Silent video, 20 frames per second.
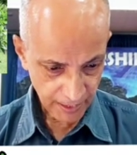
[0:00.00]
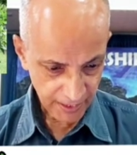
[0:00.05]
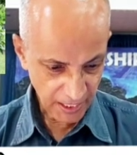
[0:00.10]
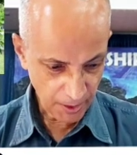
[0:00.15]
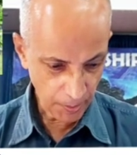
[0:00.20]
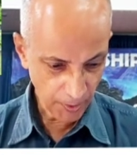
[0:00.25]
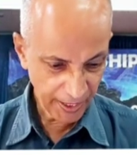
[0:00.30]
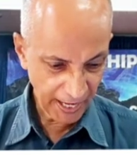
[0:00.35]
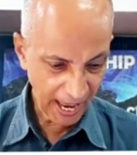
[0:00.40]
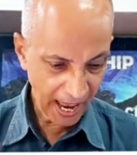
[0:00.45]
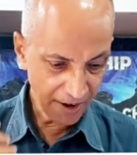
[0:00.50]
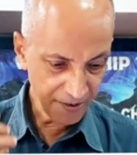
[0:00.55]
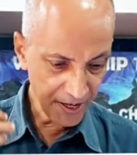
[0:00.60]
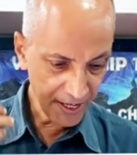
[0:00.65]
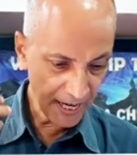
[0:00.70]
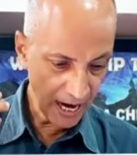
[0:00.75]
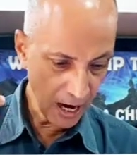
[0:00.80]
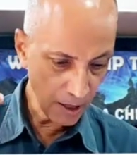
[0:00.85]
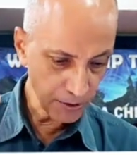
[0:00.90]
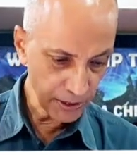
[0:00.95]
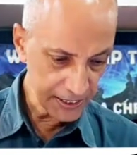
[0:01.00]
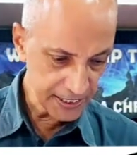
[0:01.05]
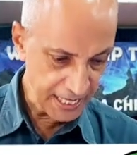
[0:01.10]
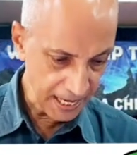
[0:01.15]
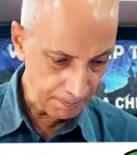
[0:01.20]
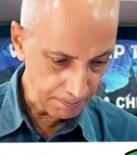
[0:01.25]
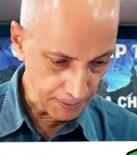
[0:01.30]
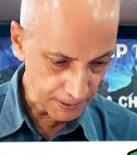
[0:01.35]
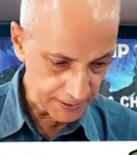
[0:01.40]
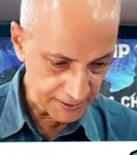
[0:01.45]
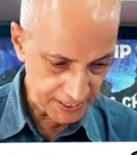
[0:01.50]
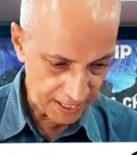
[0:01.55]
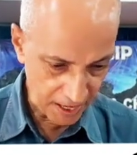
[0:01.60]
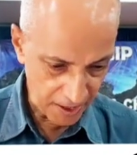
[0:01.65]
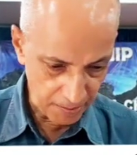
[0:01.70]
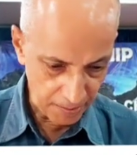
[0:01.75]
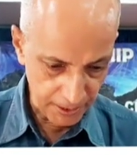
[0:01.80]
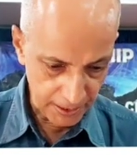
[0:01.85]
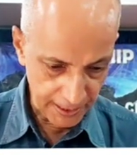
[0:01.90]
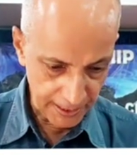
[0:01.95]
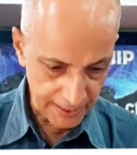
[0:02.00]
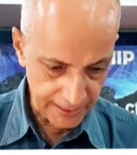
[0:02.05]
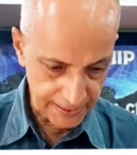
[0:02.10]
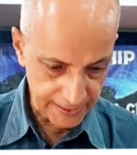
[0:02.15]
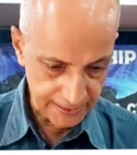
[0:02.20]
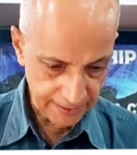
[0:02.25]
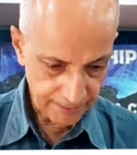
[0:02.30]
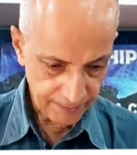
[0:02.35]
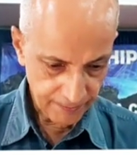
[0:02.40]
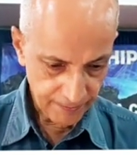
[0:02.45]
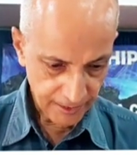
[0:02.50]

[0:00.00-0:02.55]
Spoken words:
They were carrying out the temple ceremonies.